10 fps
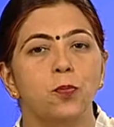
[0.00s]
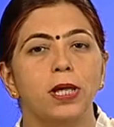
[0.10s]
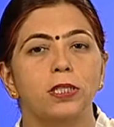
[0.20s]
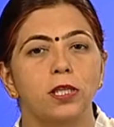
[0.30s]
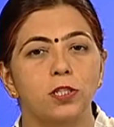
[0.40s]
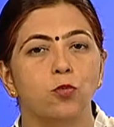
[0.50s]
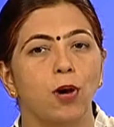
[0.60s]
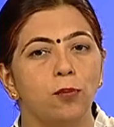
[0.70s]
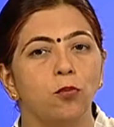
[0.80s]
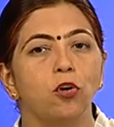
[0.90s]
by this
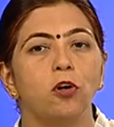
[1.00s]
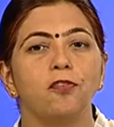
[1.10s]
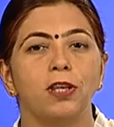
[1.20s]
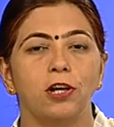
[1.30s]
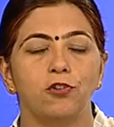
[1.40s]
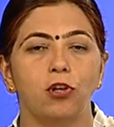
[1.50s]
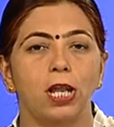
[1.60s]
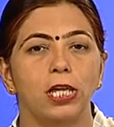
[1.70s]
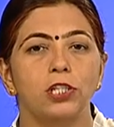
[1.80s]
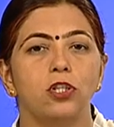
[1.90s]
1 mole of
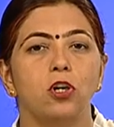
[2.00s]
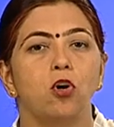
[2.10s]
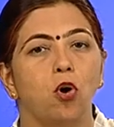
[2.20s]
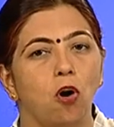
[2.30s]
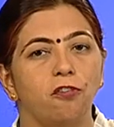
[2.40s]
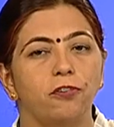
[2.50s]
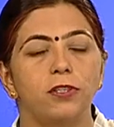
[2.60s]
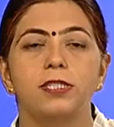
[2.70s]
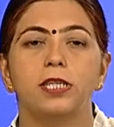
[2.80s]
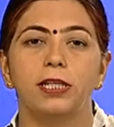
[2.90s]
electrolyte
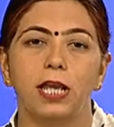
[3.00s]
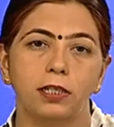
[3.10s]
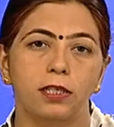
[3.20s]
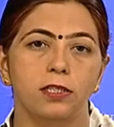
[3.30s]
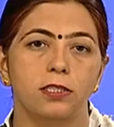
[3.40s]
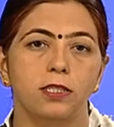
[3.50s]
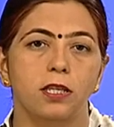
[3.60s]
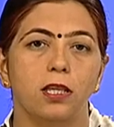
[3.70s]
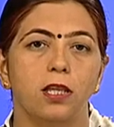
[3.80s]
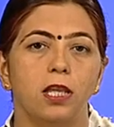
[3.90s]
offers conductance.
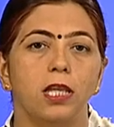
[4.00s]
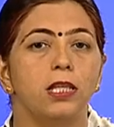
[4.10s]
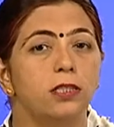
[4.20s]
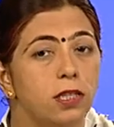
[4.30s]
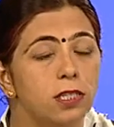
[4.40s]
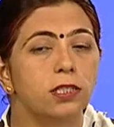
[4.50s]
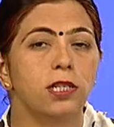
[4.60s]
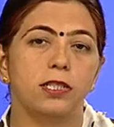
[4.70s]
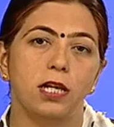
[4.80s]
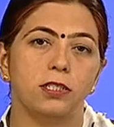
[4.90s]
This
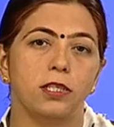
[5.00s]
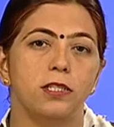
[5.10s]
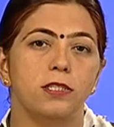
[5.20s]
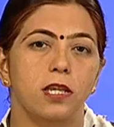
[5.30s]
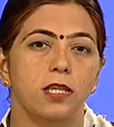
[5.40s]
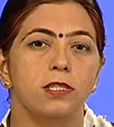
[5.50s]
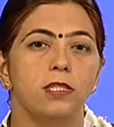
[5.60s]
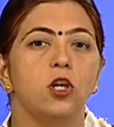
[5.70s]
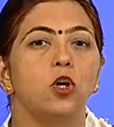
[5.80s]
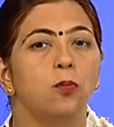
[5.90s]
conductance is
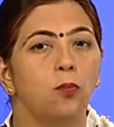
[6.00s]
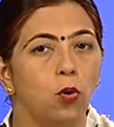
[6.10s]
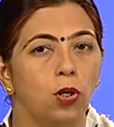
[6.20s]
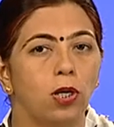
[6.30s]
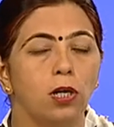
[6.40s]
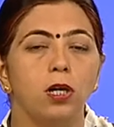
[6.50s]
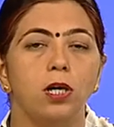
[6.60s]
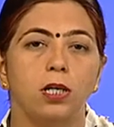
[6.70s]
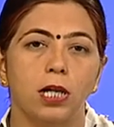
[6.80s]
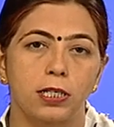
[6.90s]
molar
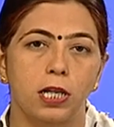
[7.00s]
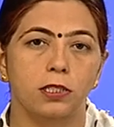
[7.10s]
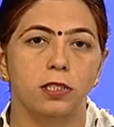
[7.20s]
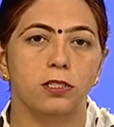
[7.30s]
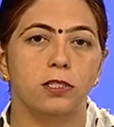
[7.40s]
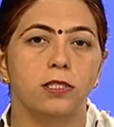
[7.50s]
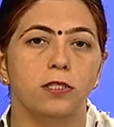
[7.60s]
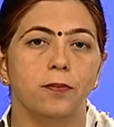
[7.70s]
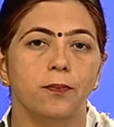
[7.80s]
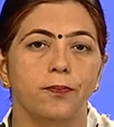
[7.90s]
conductance.
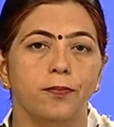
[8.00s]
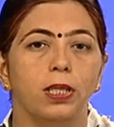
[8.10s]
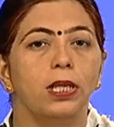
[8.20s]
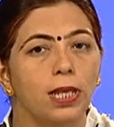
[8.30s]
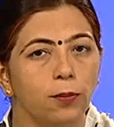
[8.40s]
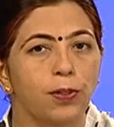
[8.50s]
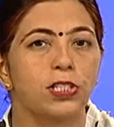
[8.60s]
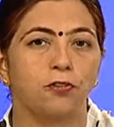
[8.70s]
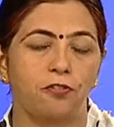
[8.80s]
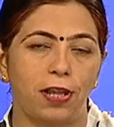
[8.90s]
Let me
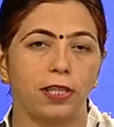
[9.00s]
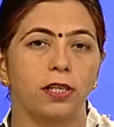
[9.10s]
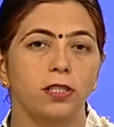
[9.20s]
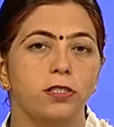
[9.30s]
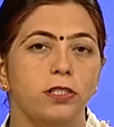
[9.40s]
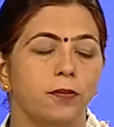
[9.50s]
define it.